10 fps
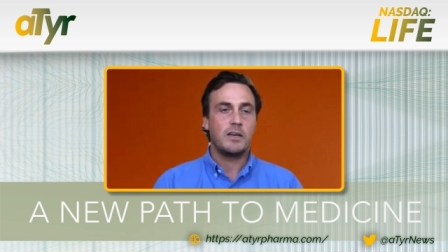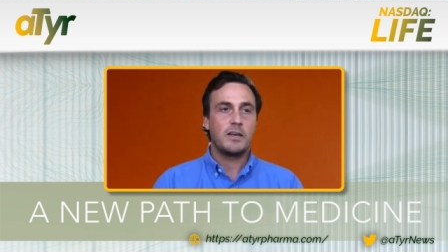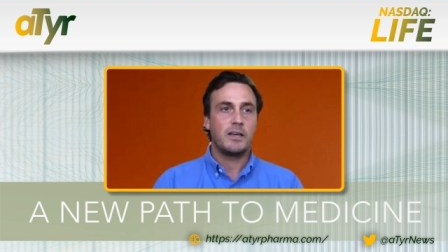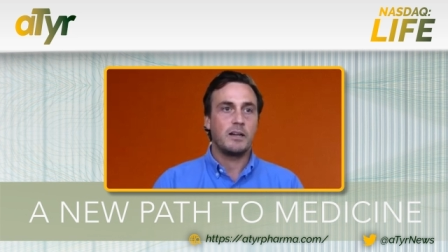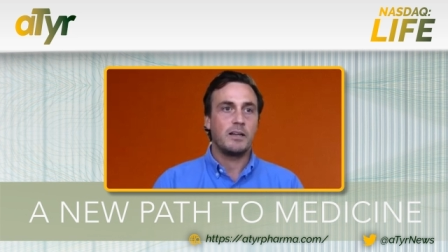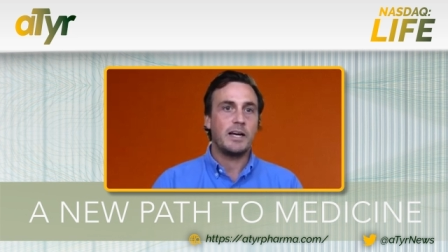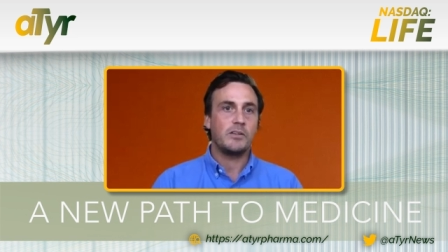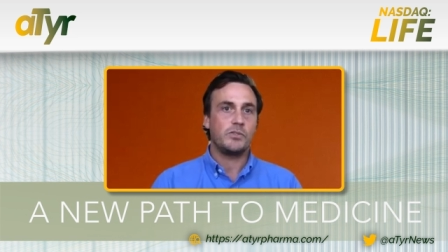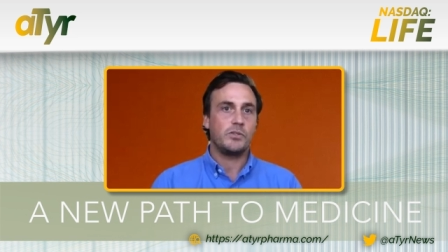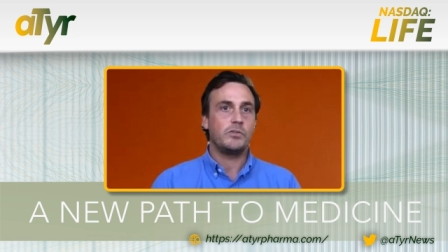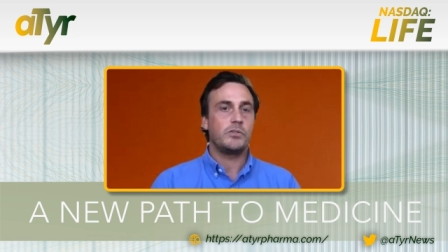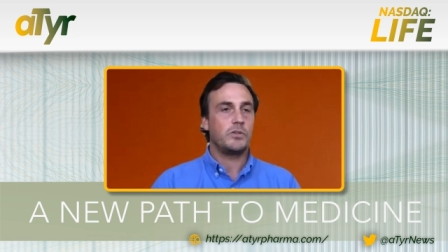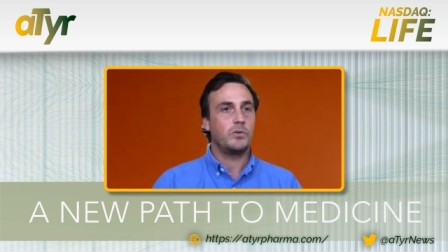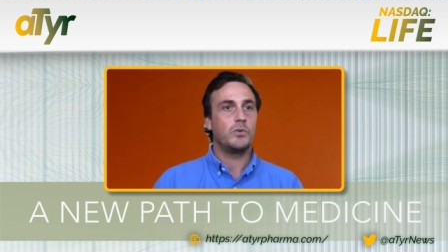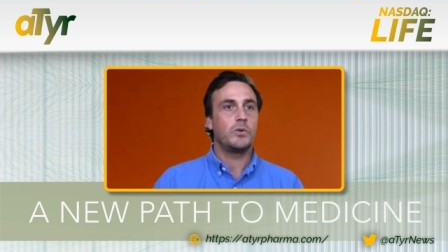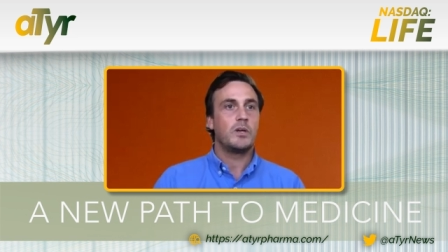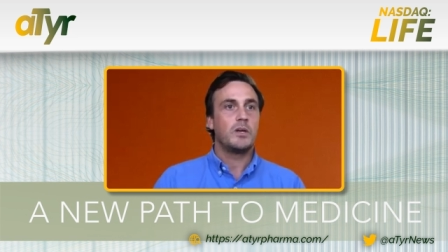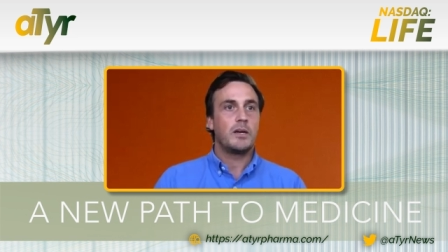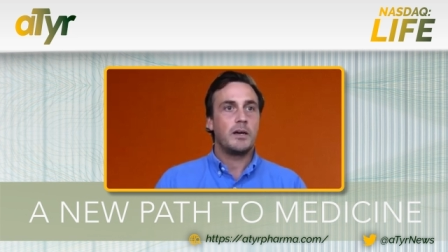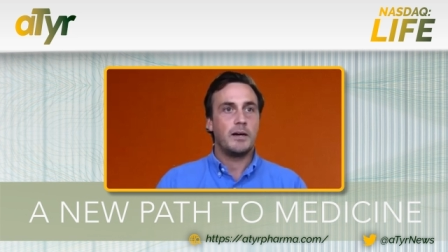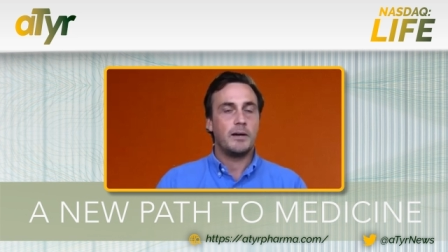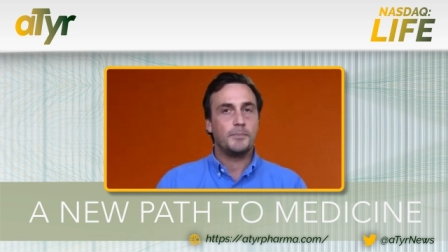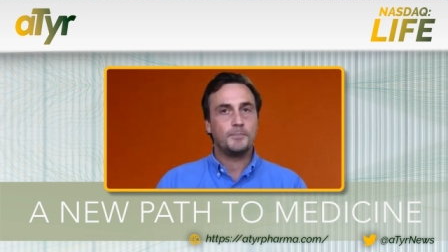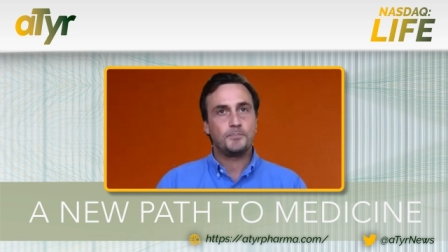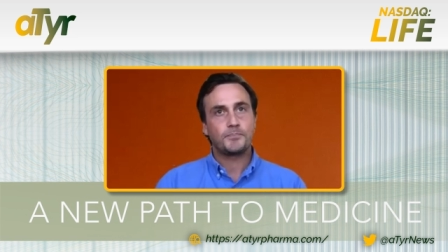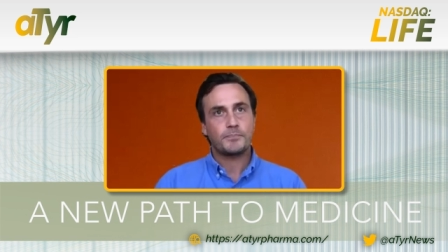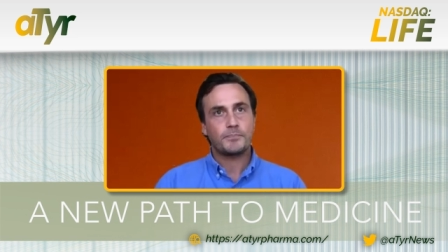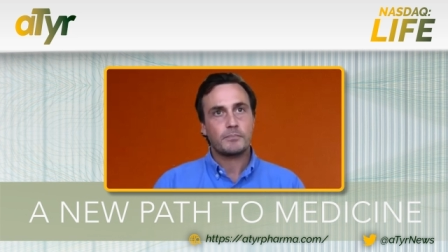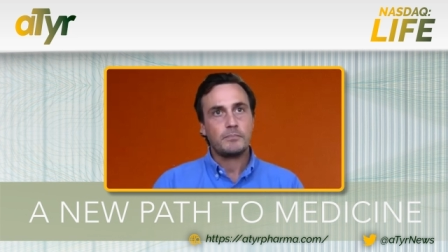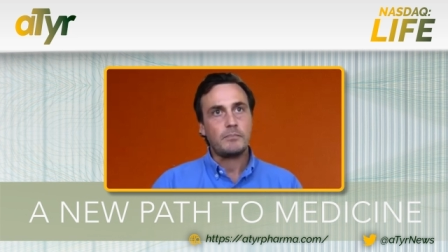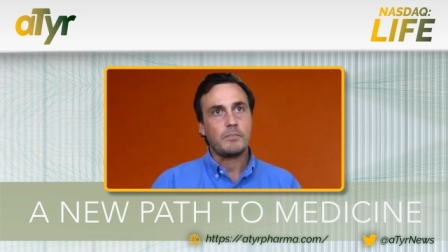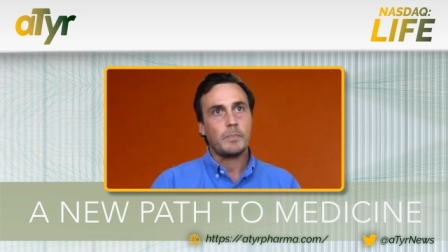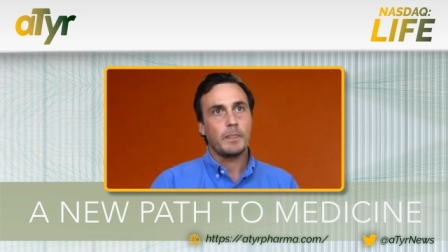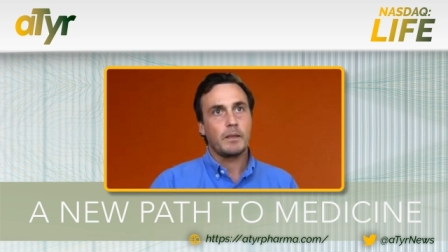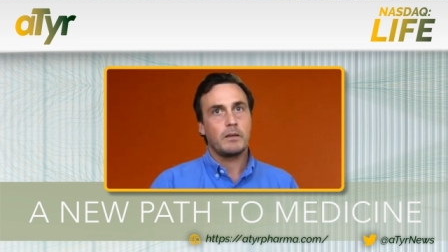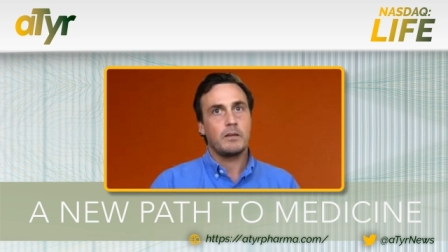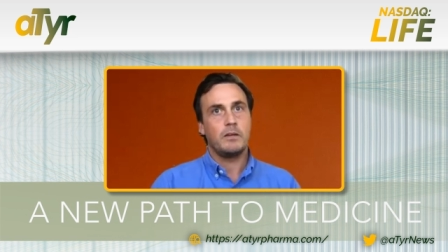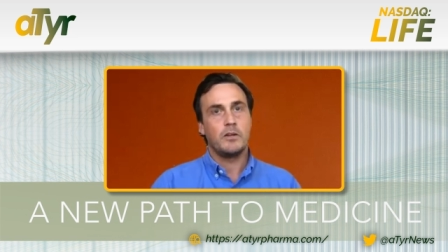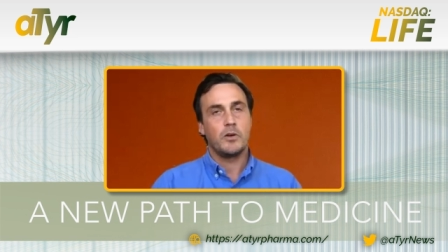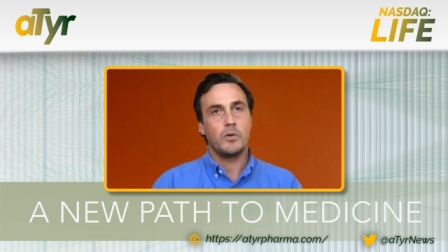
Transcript: It allows you to, um, you know,